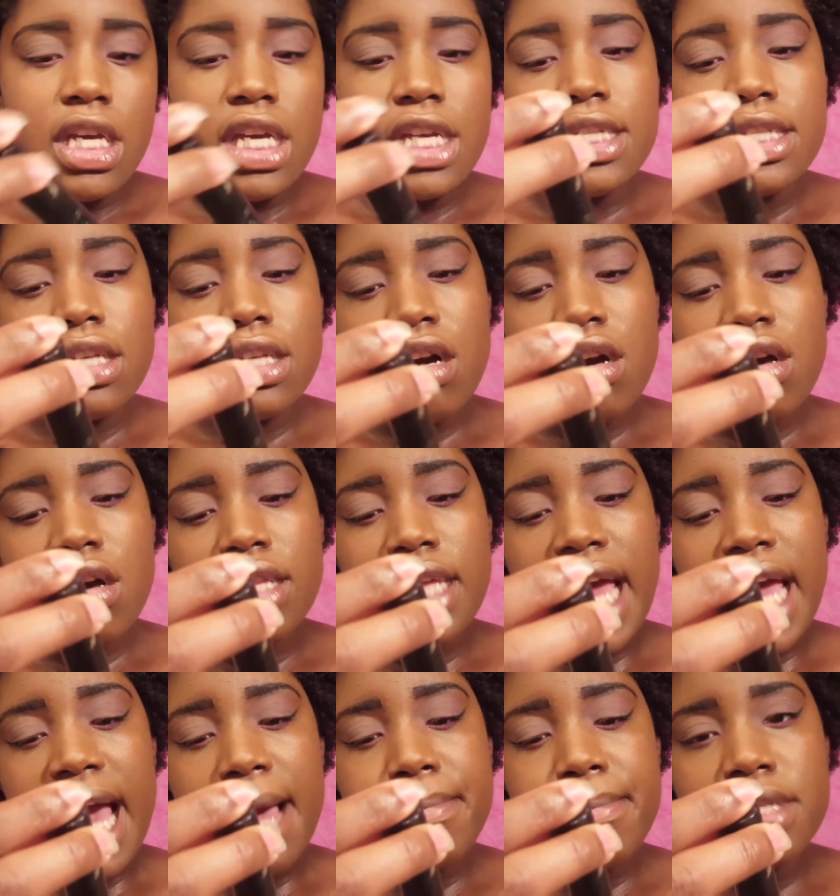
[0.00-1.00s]
it's called
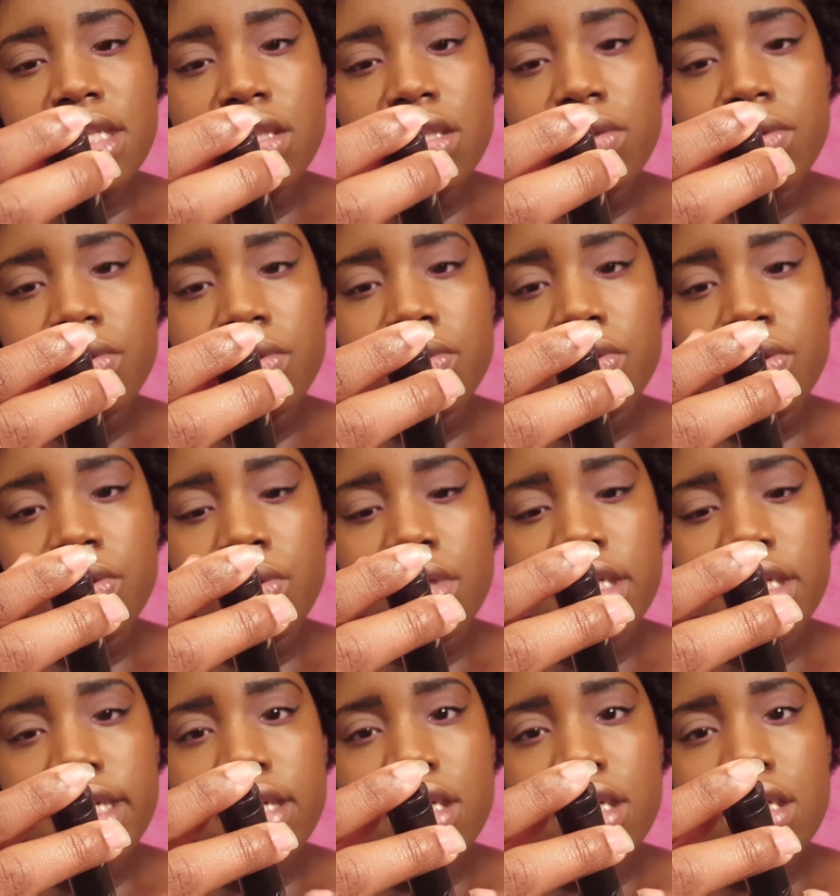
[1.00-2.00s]
the Absolute New
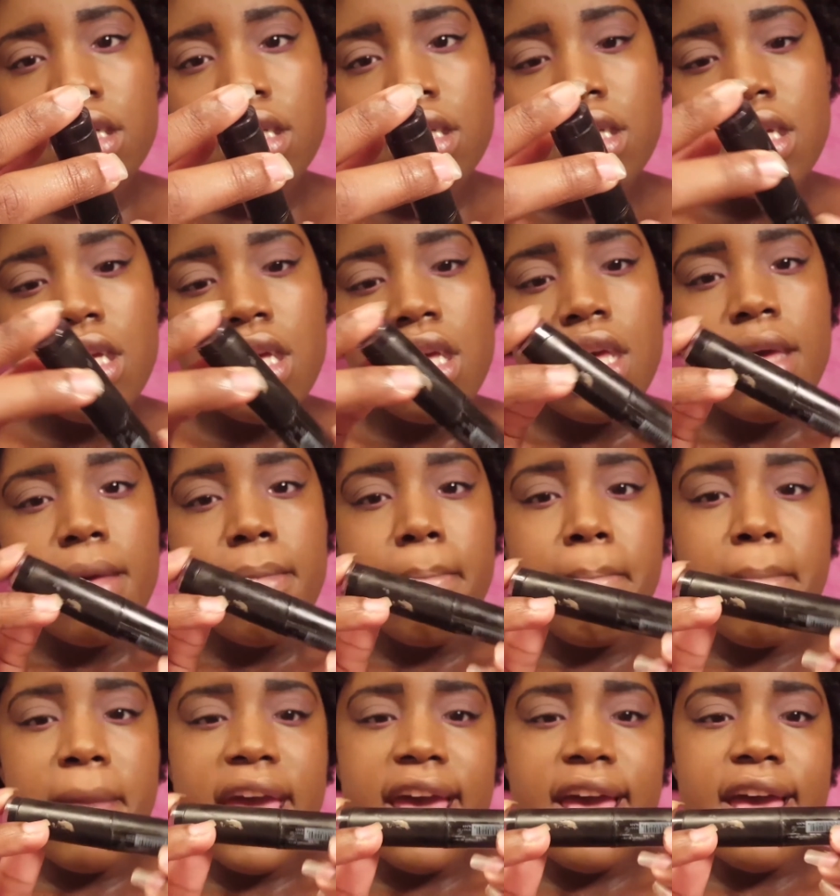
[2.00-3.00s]
York
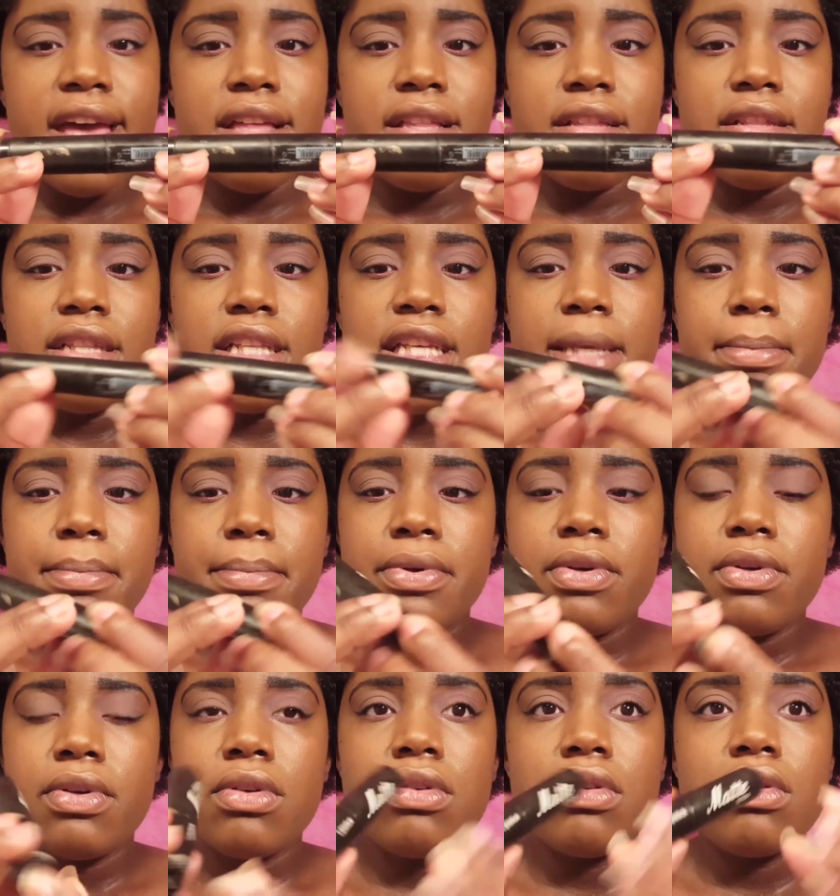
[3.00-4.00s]
Matte Lip.
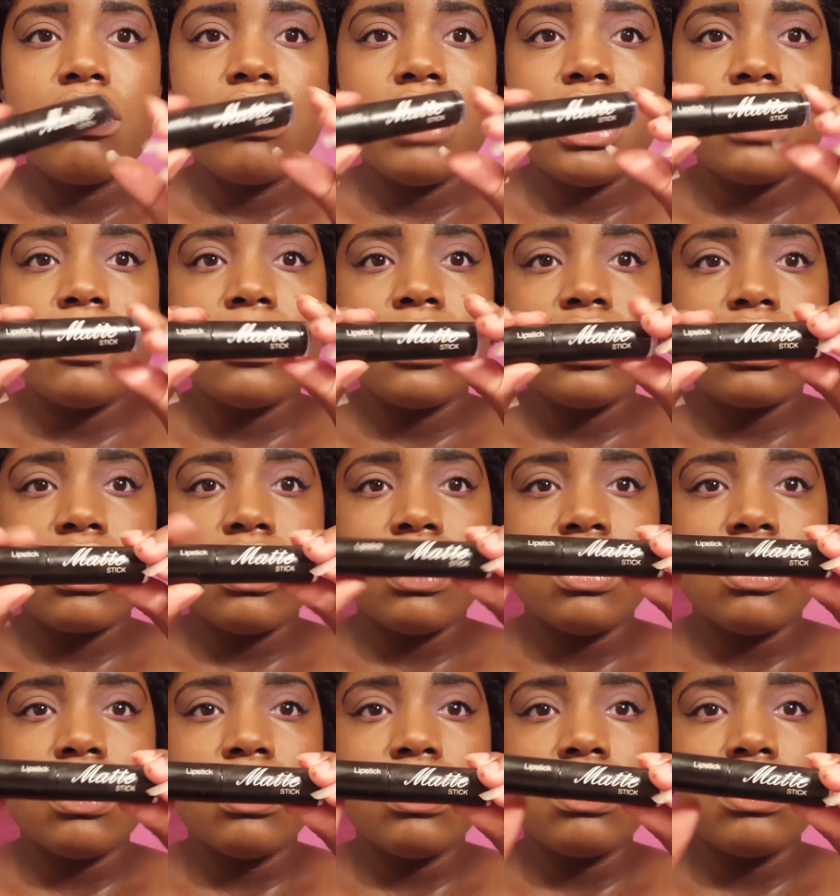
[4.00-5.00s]
That's what it's
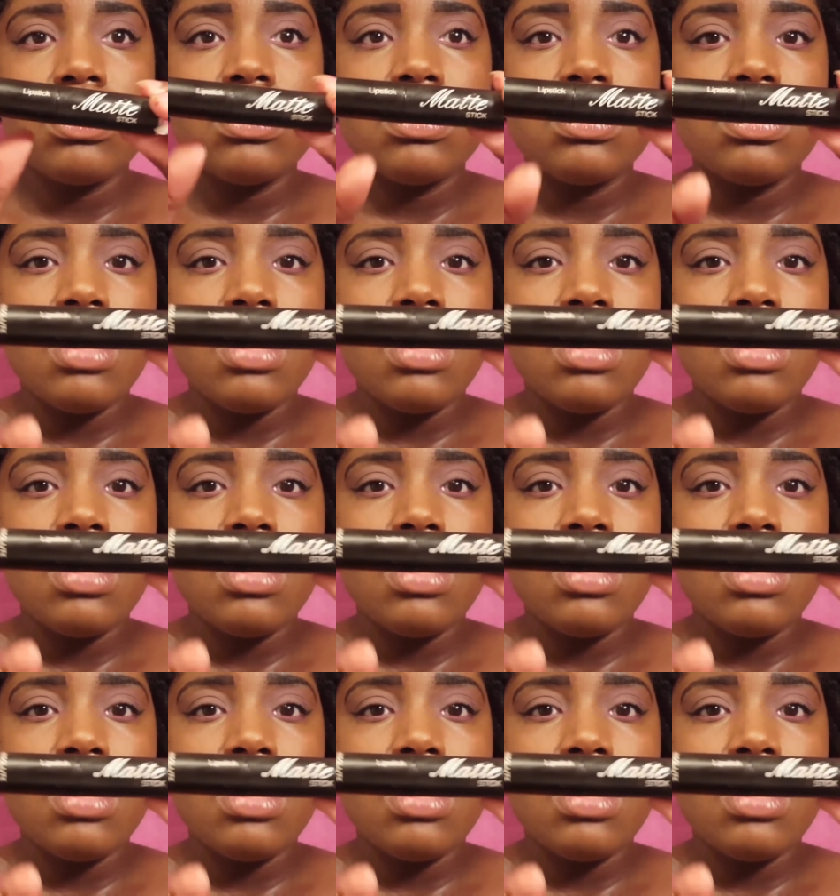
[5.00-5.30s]
called,